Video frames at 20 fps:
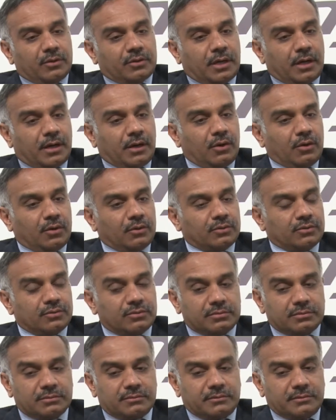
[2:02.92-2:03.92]
how
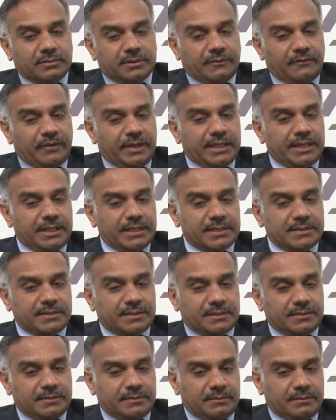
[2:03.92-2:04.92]
the
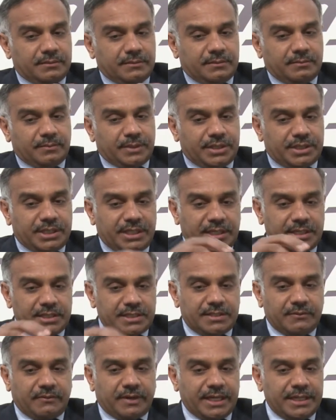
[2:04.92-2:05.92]
various machines,
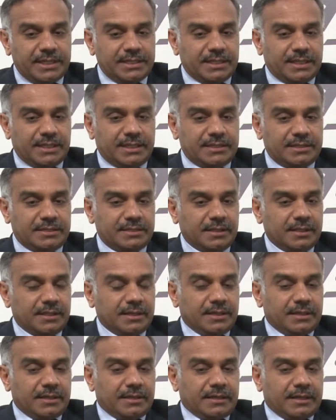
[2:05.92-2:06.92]
devices,
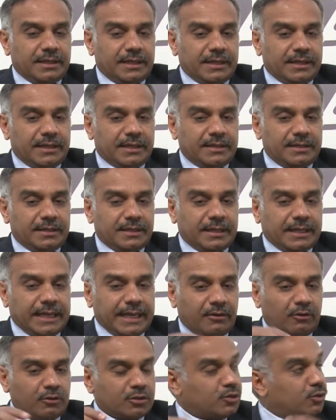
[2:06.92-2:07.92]
and
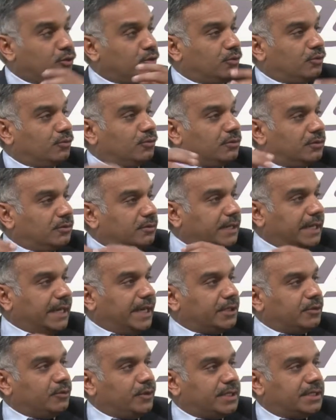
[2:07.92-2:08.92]
can also
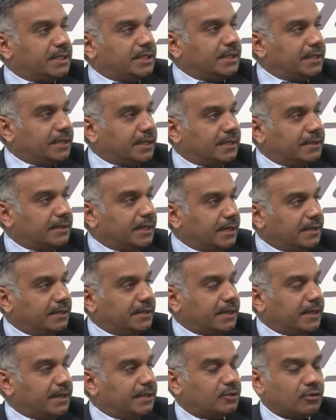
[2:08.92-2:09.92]
connect to each other
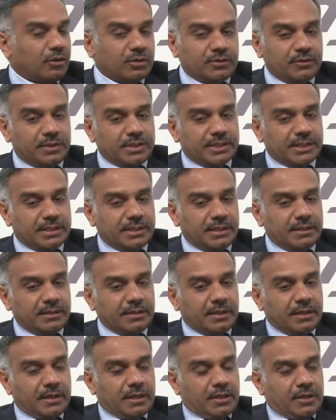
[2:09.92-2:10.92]
and talk to each other.
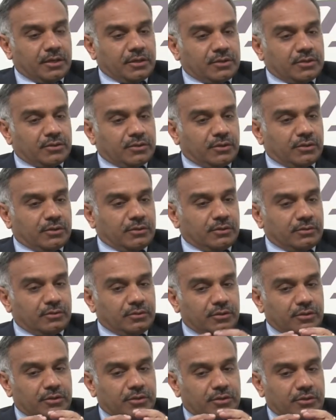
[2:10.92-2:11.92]
So
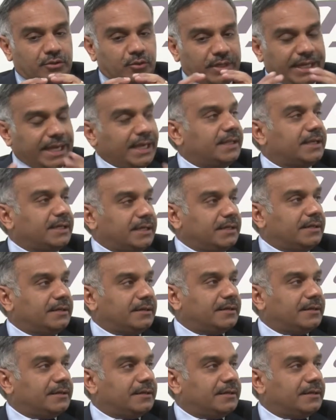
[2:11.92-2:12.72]
together,